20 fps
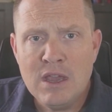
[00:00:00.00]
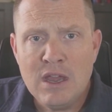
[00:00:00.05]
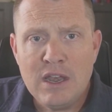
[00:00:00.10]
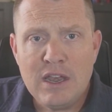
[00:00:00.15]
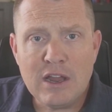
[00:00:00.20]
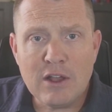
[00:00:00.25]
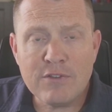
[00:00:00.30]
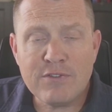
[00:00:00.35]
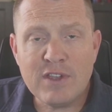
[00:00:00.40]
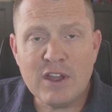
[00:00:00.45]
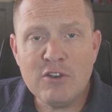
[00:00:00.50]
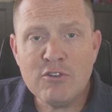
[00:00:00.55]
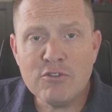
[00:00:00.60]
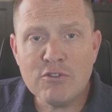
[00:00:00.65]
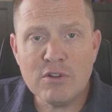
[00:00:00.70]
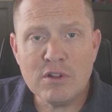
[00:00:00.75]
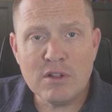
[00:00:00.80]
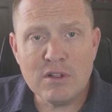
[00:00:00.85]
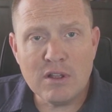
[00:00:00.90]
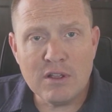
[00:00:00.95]
Now,
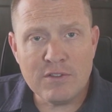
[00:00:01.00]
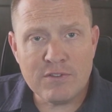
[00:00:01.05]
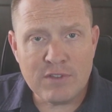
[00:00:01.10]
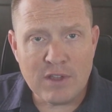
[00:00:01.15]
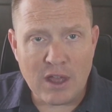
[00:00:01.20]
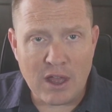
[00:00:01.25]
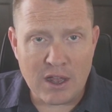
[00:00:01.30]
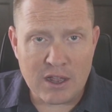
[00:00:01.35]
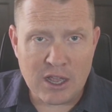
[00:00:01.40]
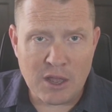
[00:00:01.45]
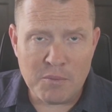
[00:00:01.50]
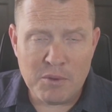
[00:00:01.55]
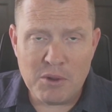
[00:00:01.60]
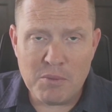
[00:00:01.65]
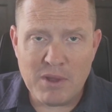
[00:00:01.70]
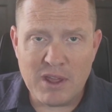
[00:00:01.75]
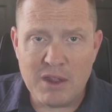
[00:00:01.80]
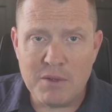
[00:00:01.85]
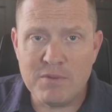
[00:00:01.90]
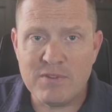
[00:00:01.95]
a company
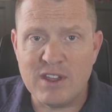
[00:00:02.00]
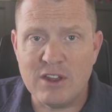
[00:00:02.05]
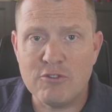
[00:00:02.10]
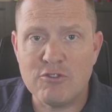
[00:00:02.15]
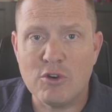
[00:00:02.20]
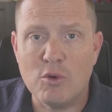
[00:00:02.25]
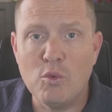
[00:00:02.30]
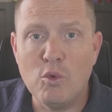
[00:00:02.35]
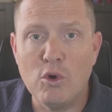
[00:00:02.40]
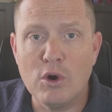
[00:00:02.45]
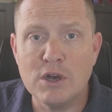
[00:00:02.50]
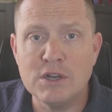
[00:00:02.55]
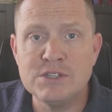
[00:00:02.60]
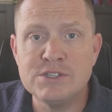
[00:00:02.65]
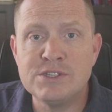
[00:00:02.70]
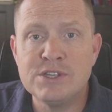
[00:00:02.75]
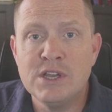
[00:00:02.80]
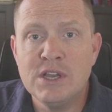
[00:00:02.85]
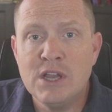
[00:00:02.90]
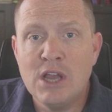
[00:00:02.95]
by the name of Sentra
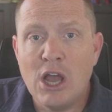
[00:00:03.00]
warns